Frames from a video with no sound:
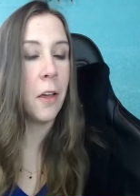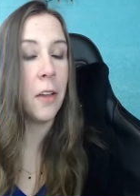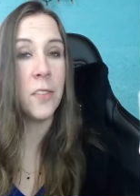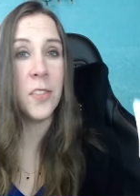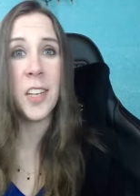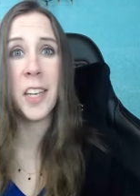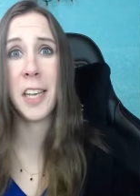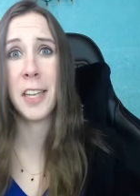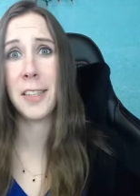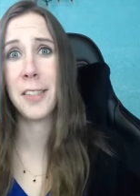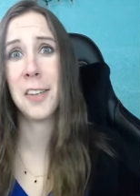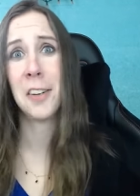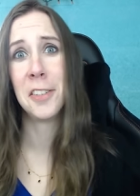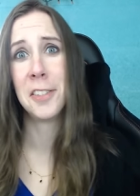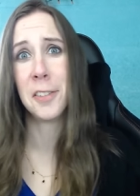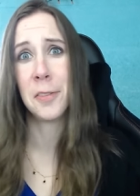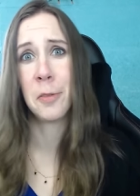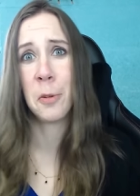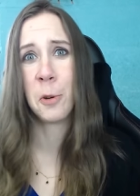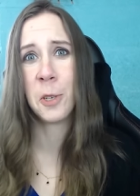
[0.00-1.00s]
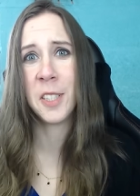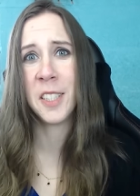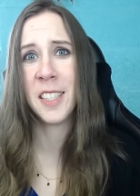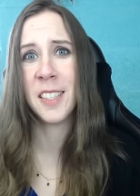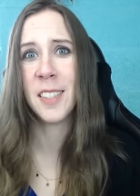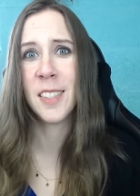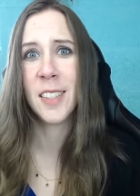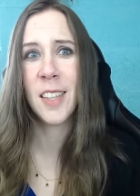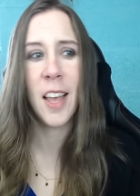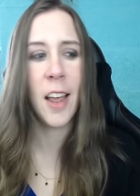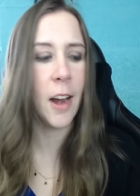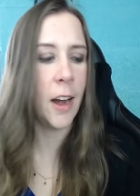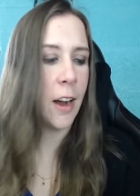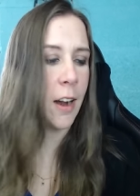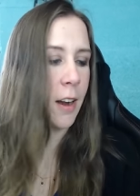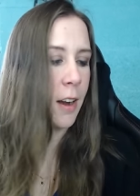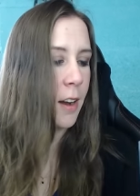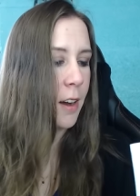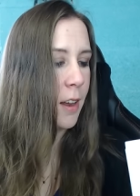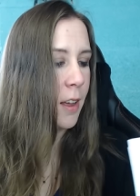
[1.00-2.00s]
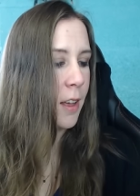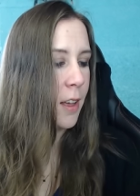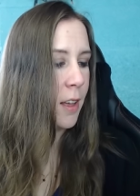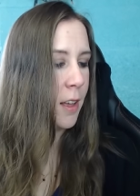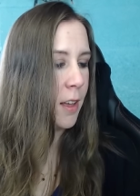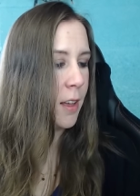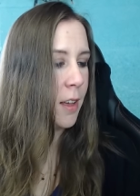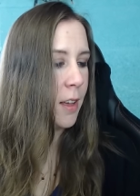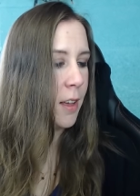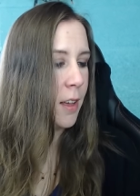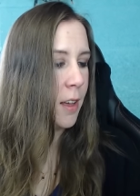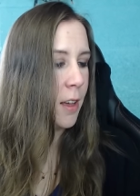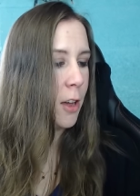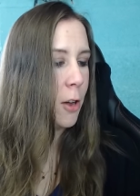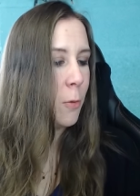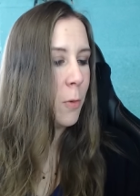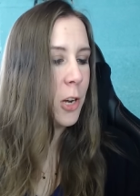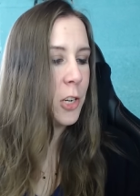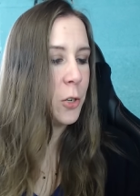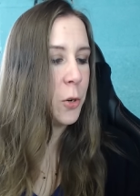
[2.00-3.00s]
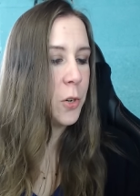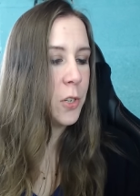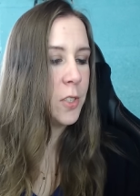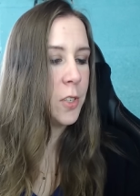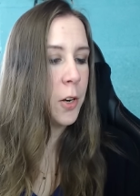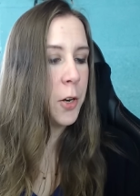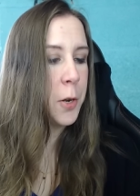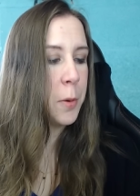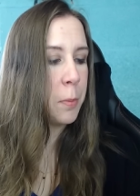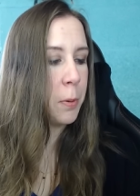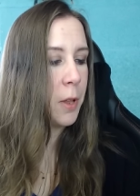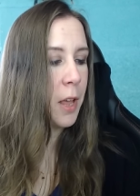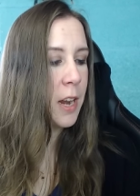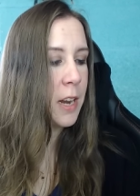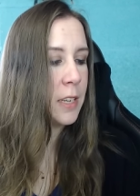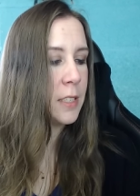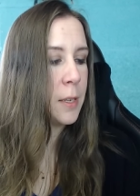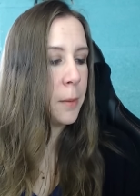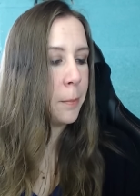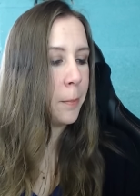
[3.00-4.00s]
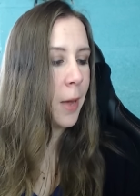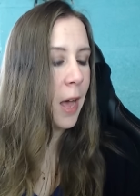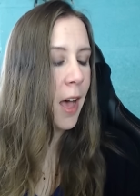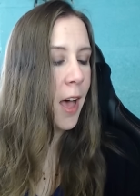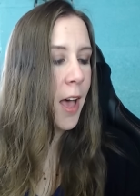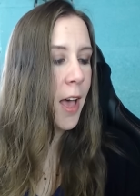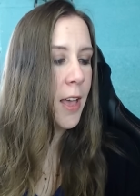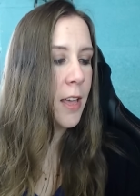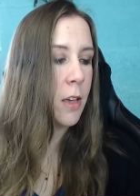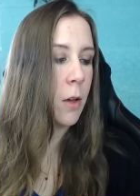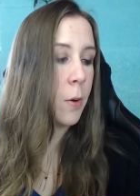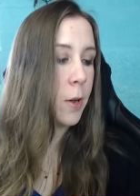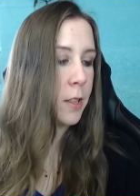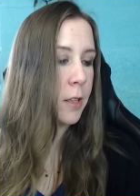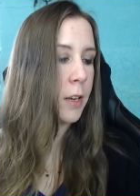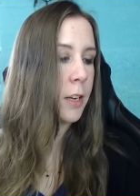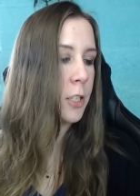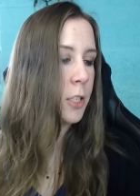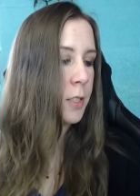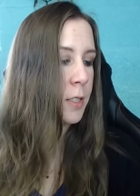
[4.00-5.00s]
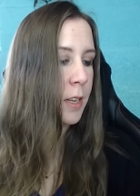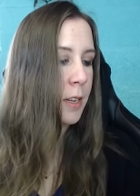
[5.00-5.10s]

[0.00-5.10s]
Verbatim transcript: have to get tons of horses there. Which horse are you planning to buy? Oh, I think I just